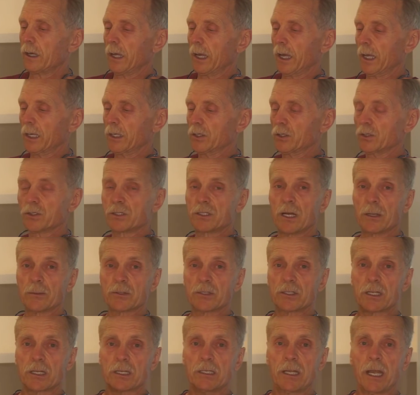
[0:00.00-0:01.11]
and used double
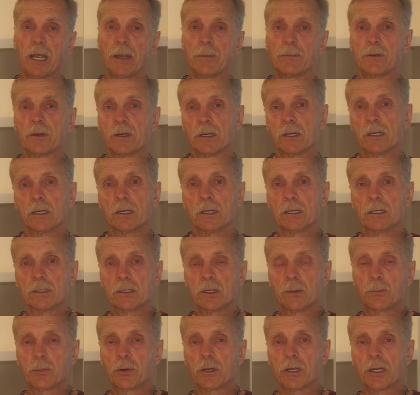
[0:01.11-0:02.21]
stick tape
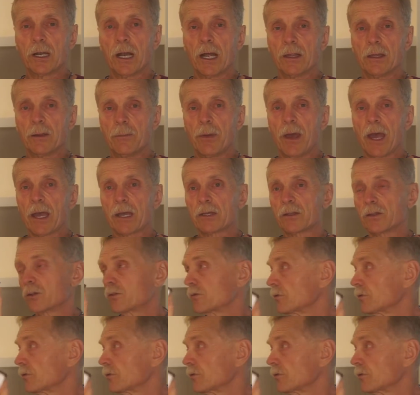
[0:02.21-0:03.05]
to put it on the back of the